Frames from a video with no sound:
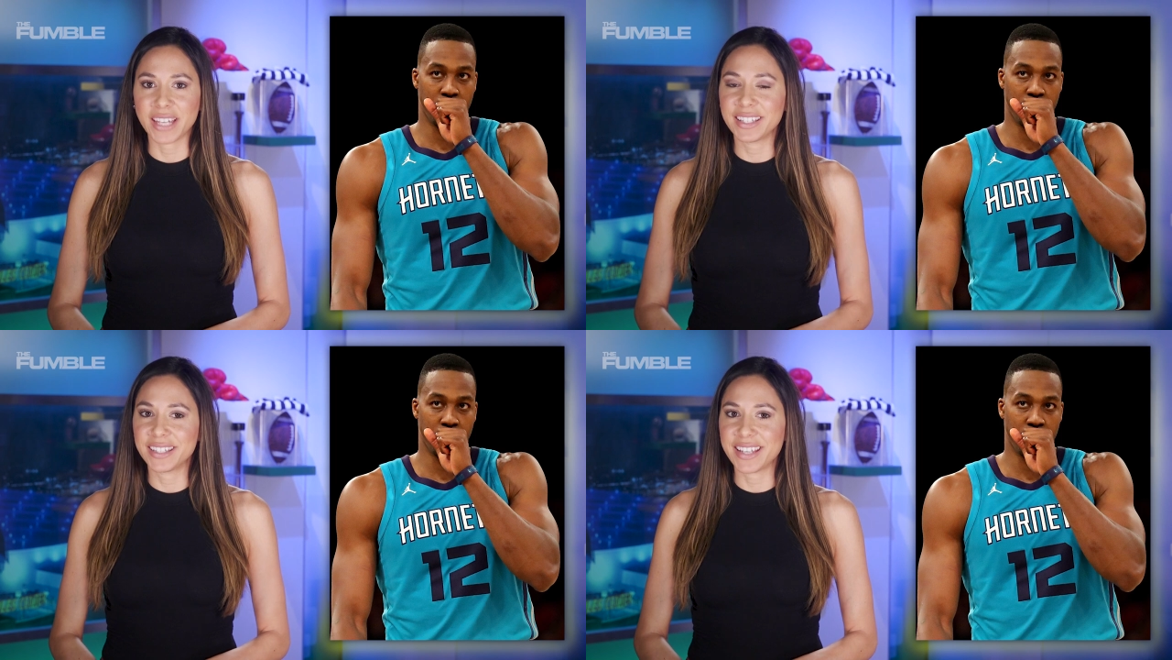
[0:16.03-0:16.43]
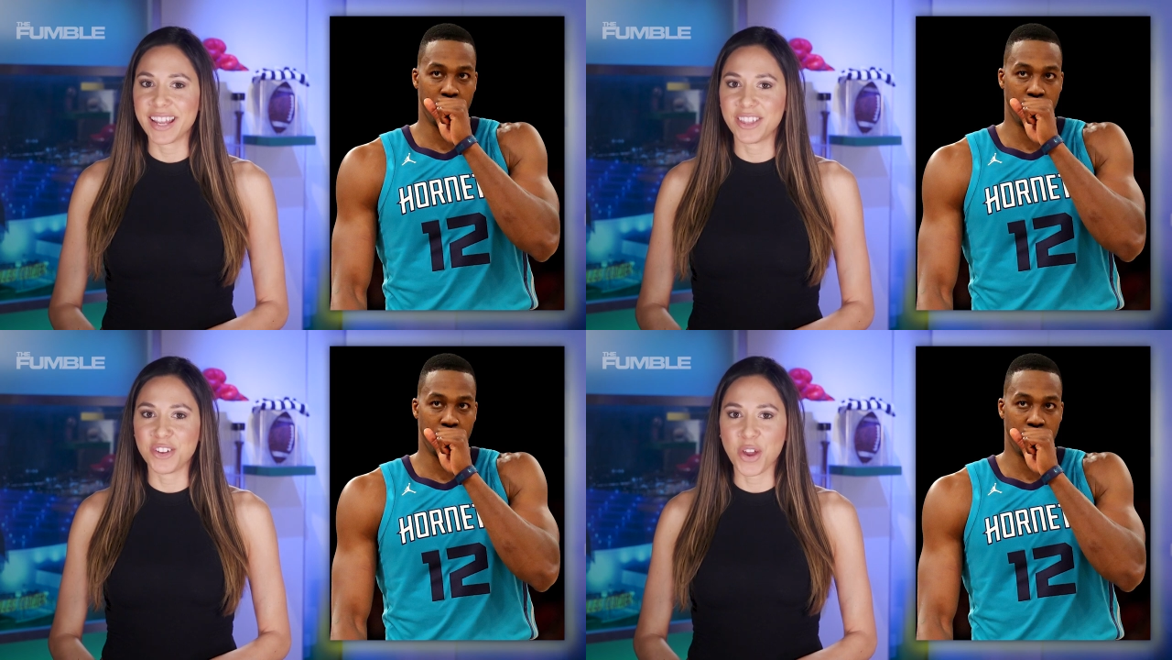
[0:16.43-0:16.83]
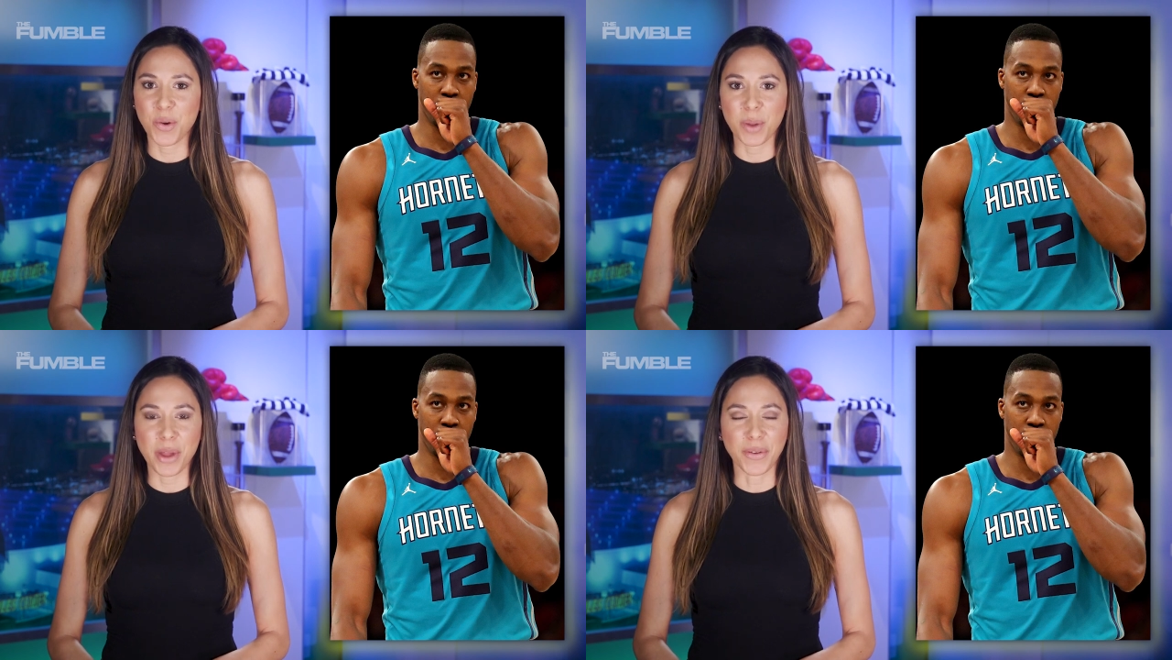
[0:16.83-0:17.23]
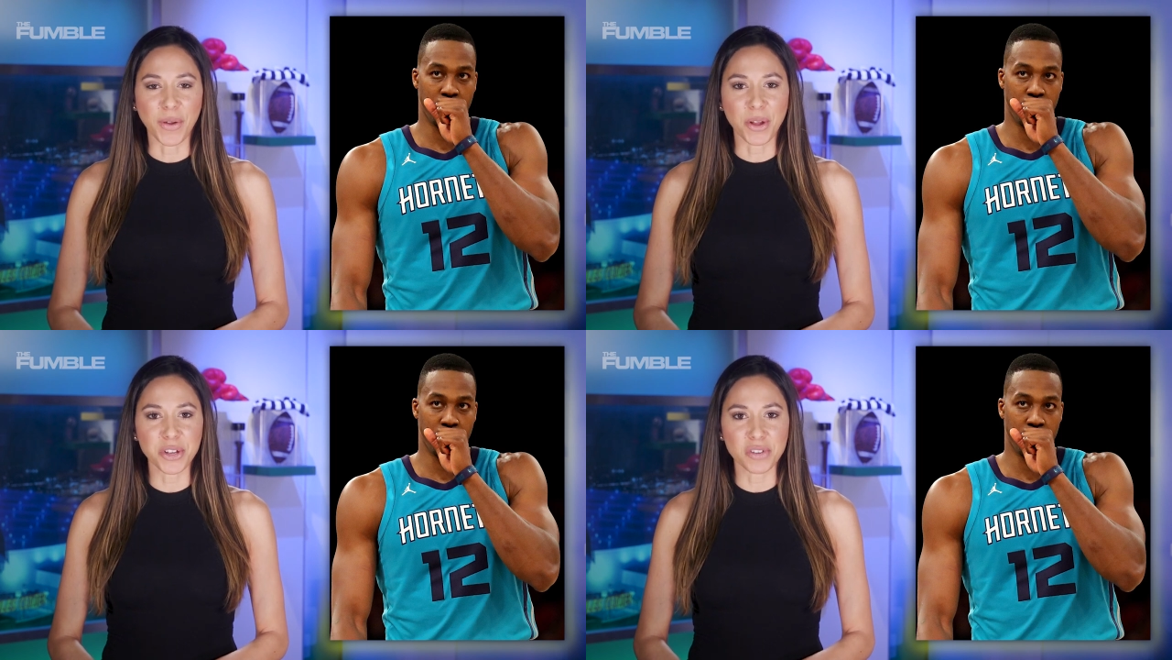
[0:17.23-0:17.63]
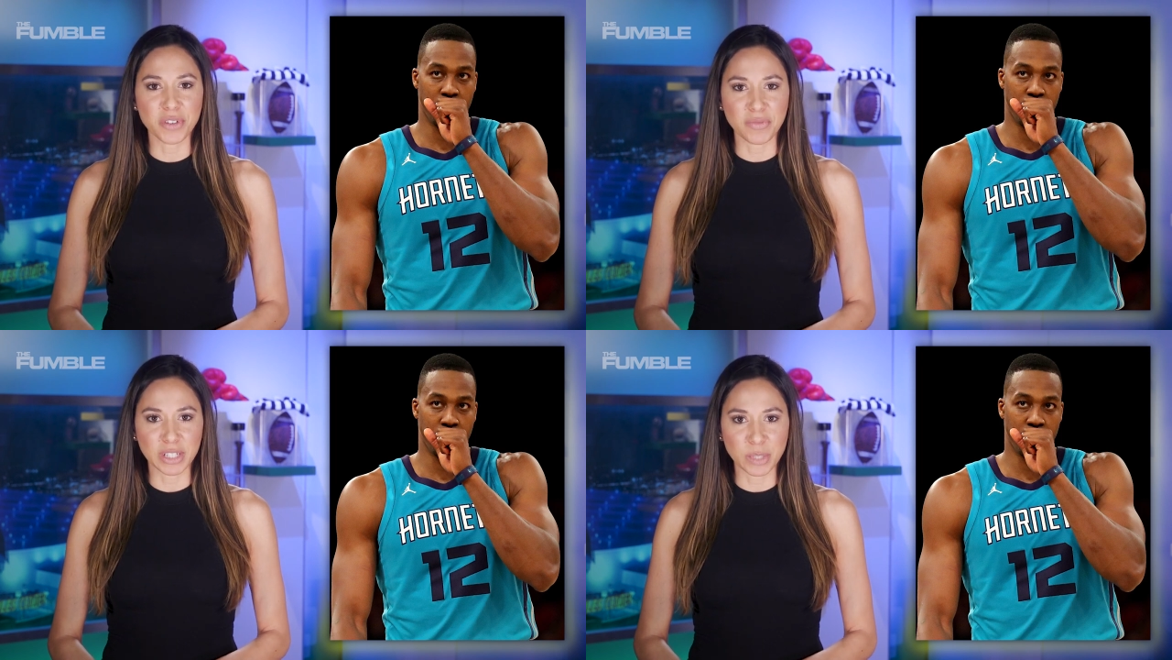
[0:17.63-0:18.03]
Speaker 1: and to stay in the know about all
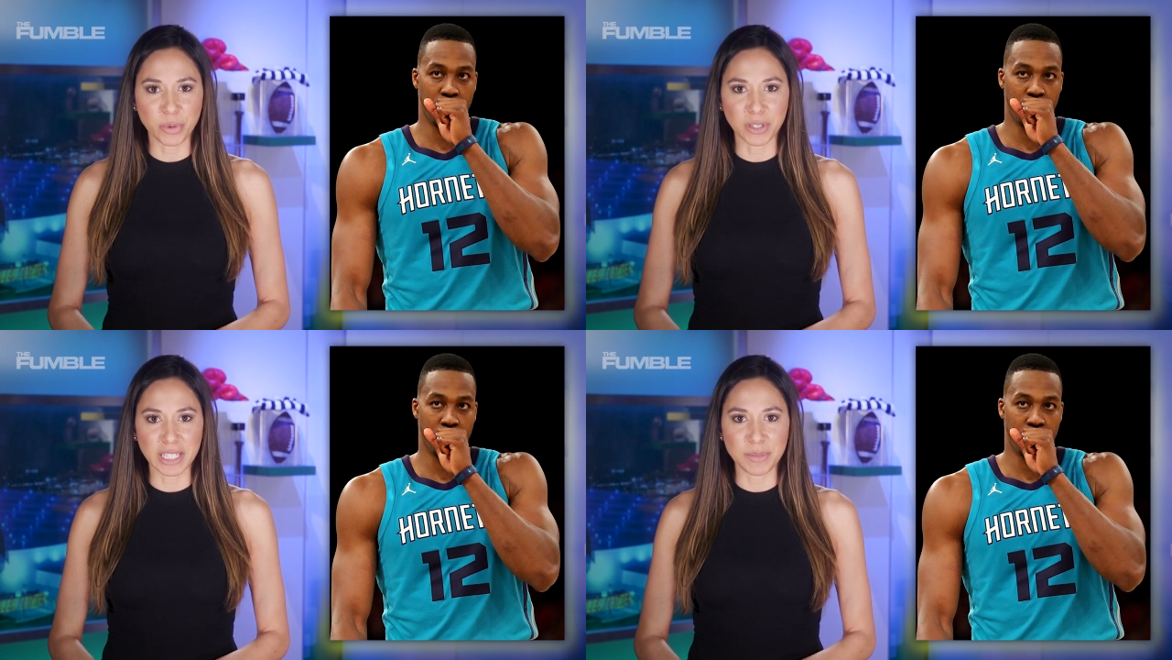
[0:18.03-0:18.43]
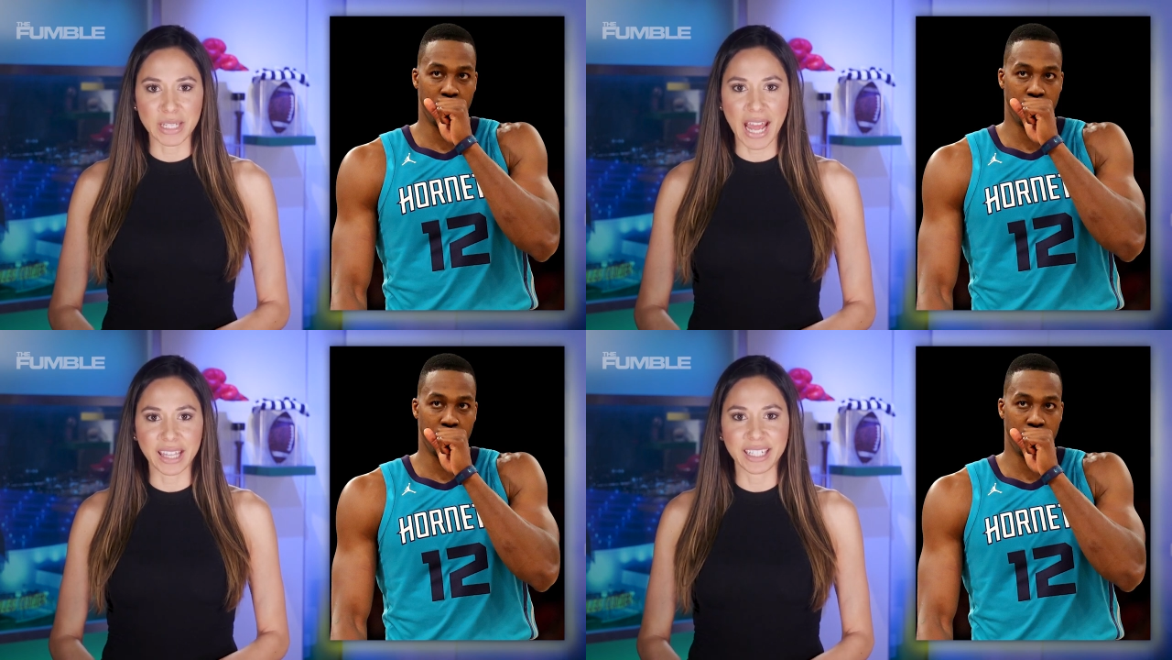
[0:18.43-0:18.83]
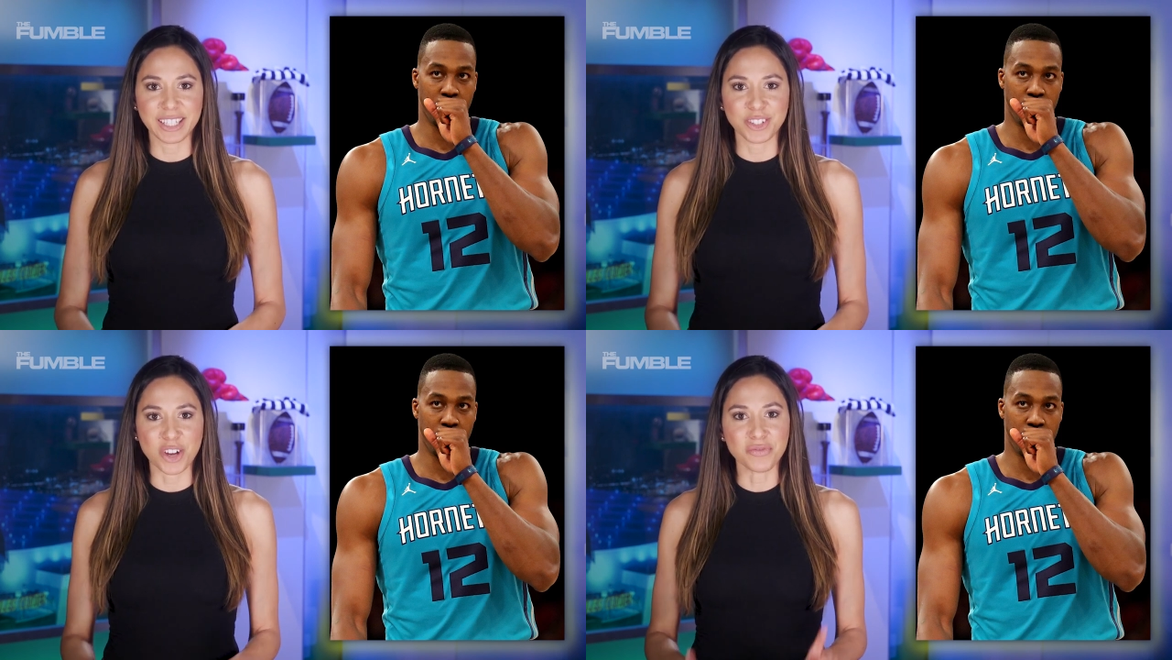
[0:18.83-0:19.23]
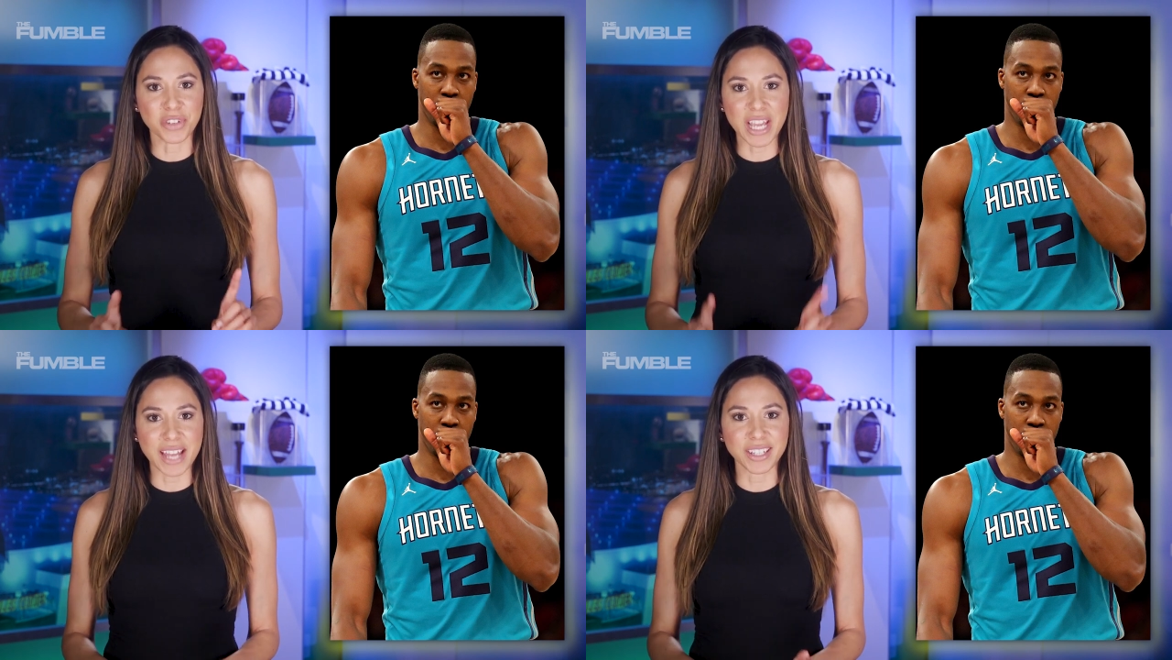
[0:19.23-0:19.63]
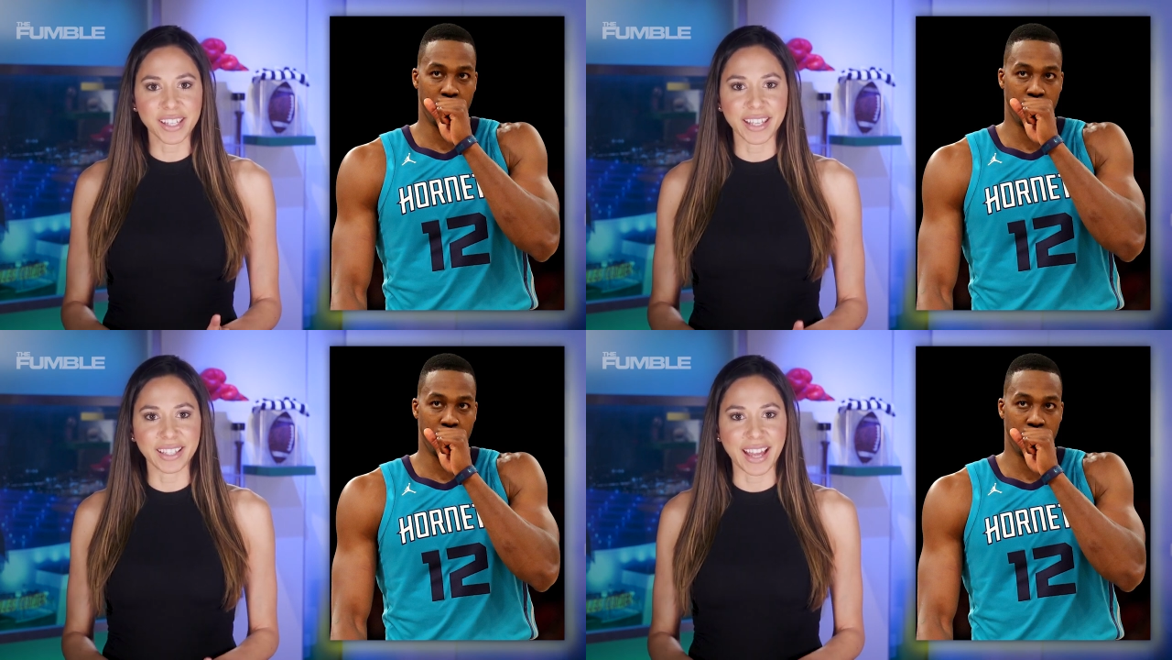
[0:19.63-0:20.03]
your favorite sports teams and athletes, don't forget
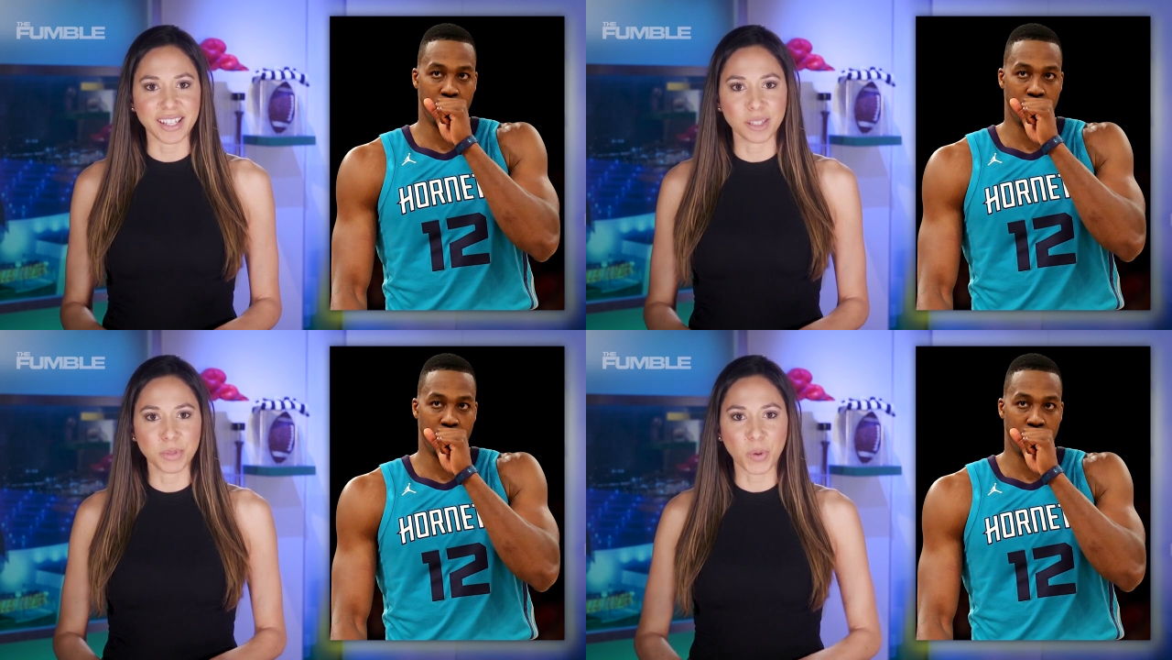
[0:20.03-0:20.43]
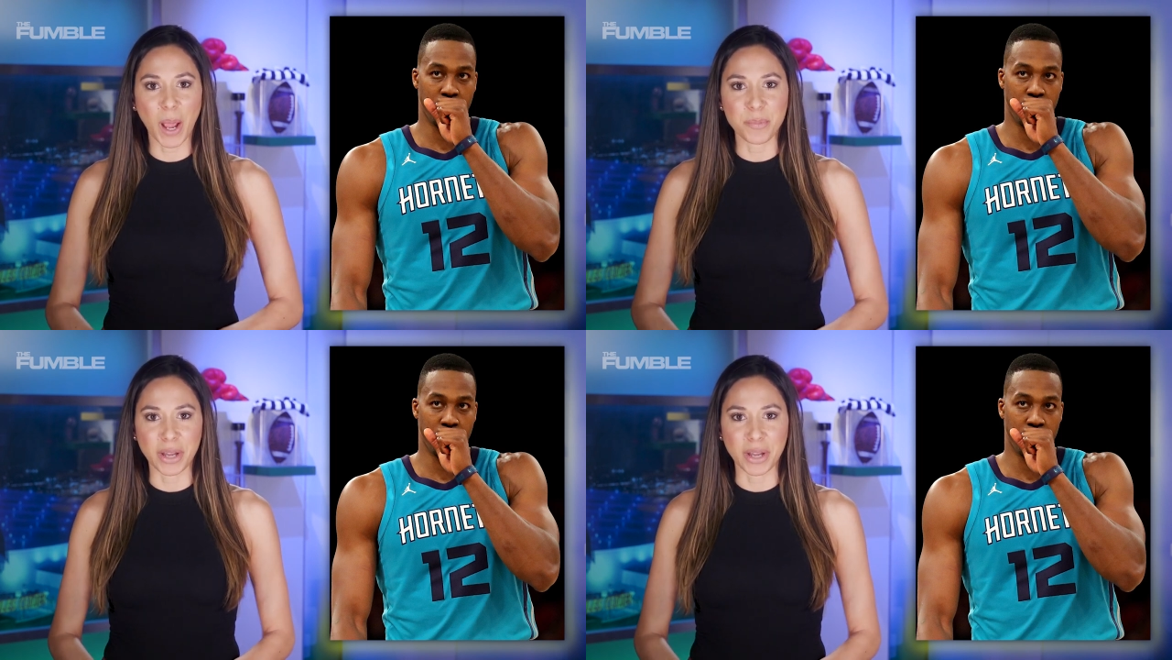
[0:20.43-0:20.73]
to click that subscribe